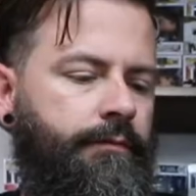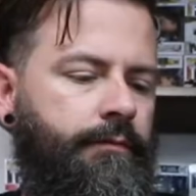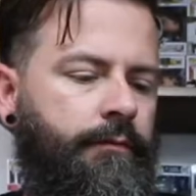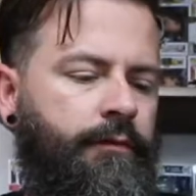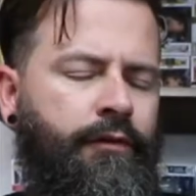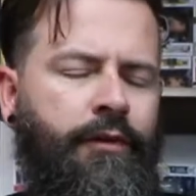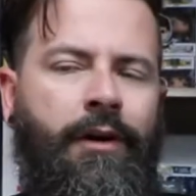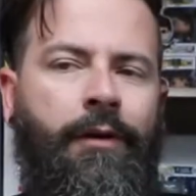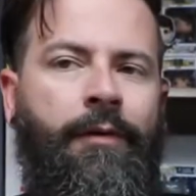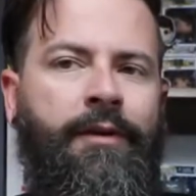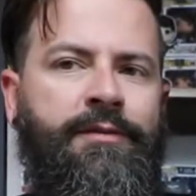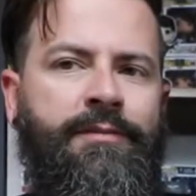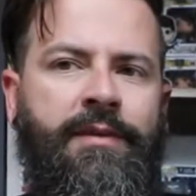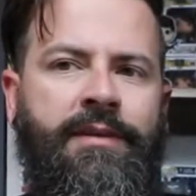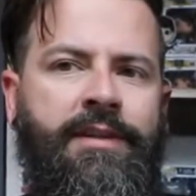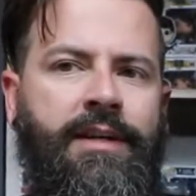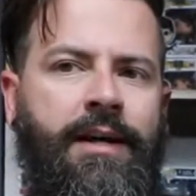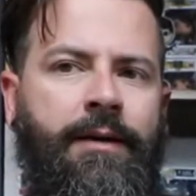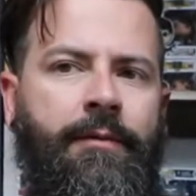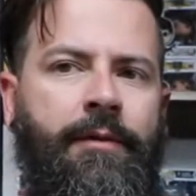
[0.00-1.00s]
before I waste my
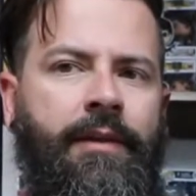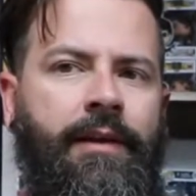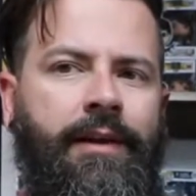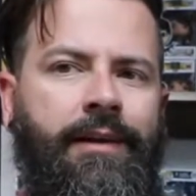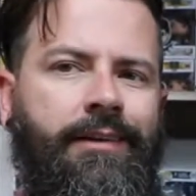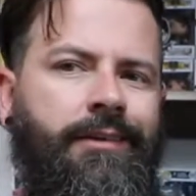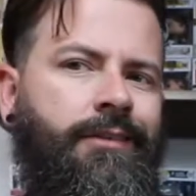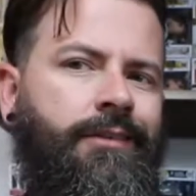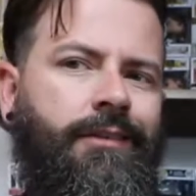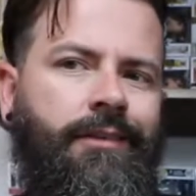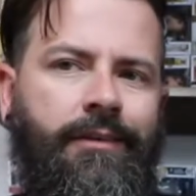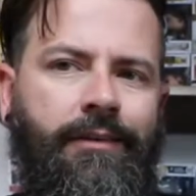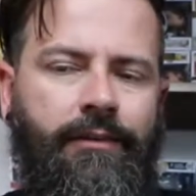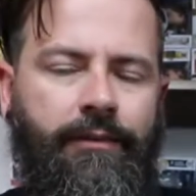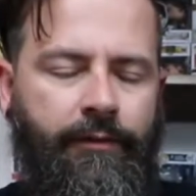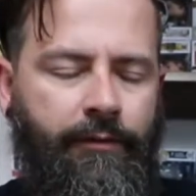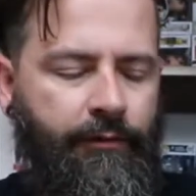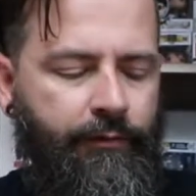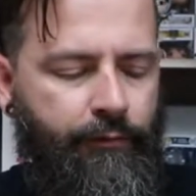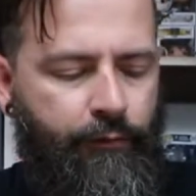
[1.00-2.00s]
time with it, because it
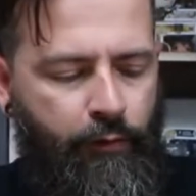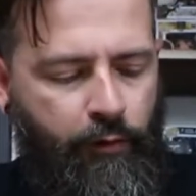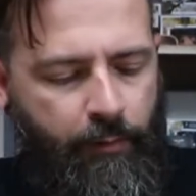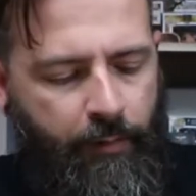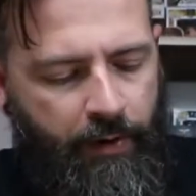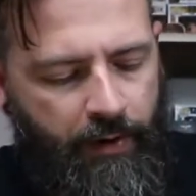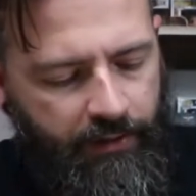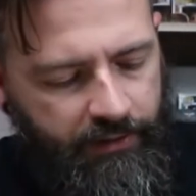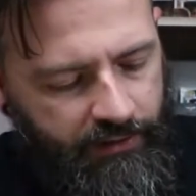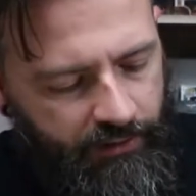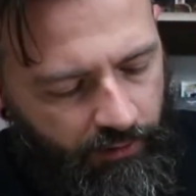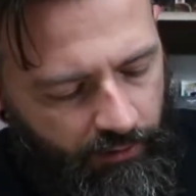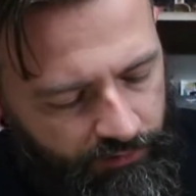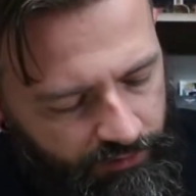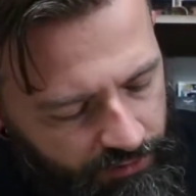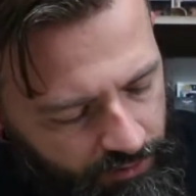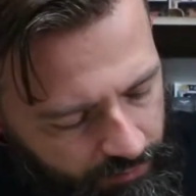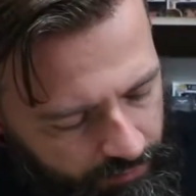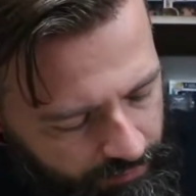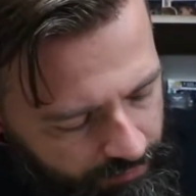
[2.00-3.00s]
was $4
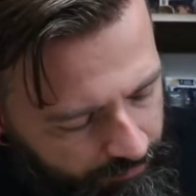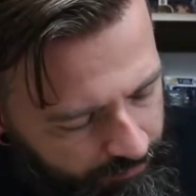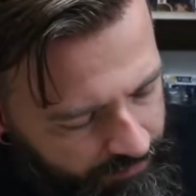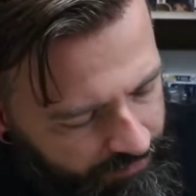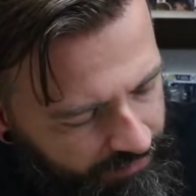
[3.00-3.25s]
also, and